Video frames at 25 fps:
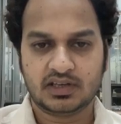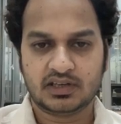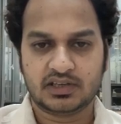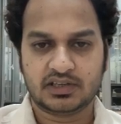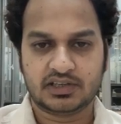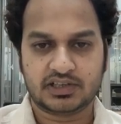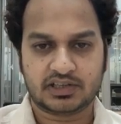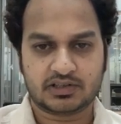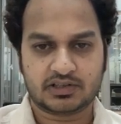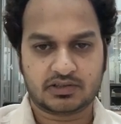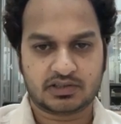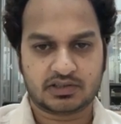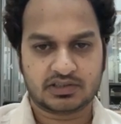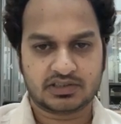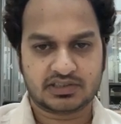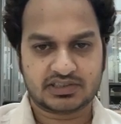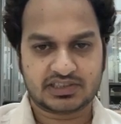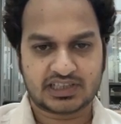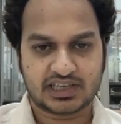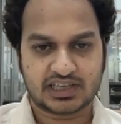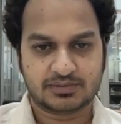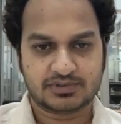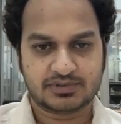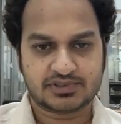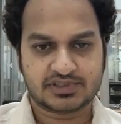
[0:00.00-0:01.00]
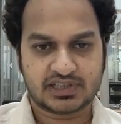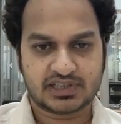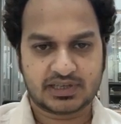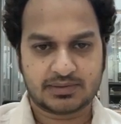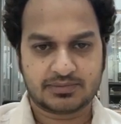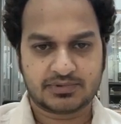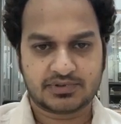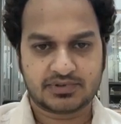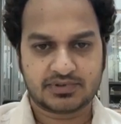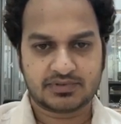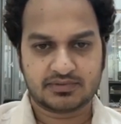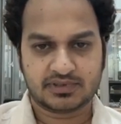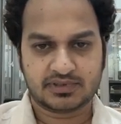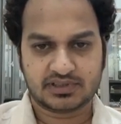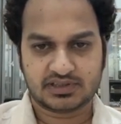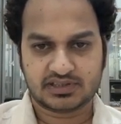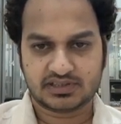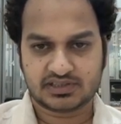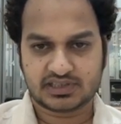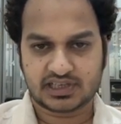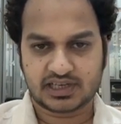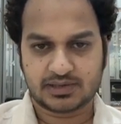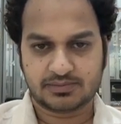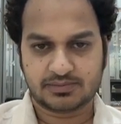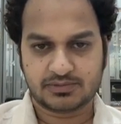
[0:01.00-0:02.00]
Record the timestamps with the
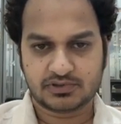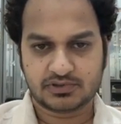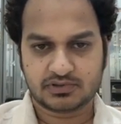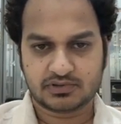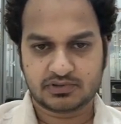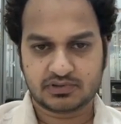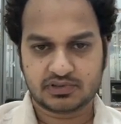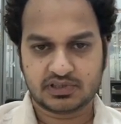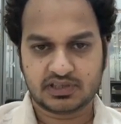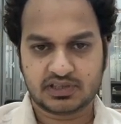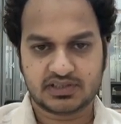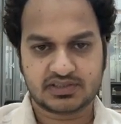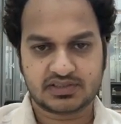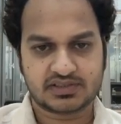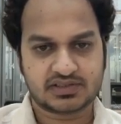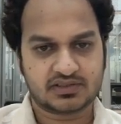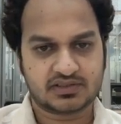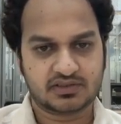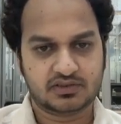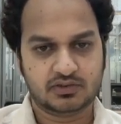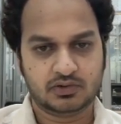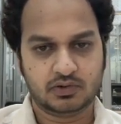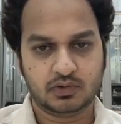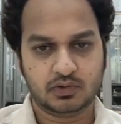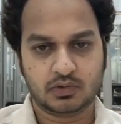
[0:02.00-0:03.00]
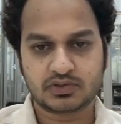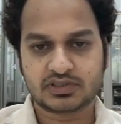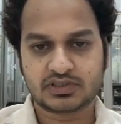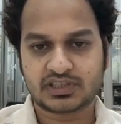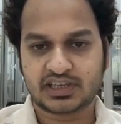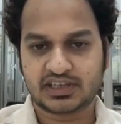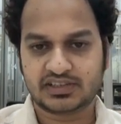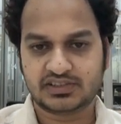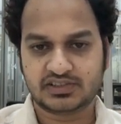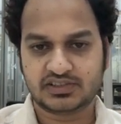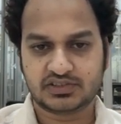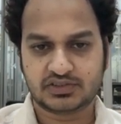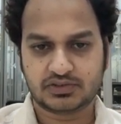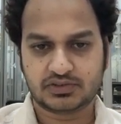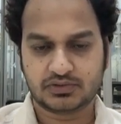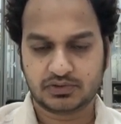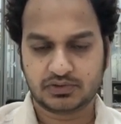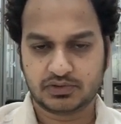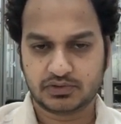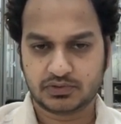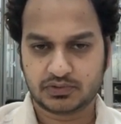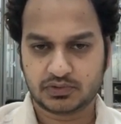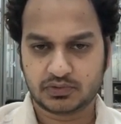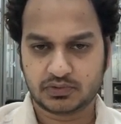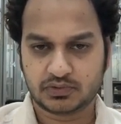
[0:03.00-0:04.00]
time zone. Yes, no size issue
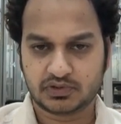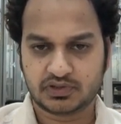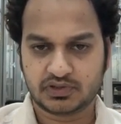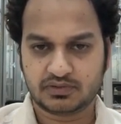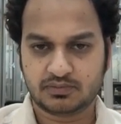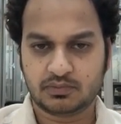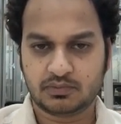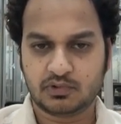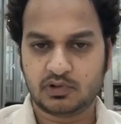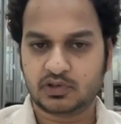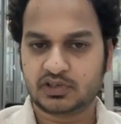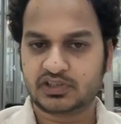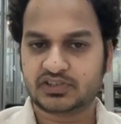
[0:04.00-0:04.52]
due to more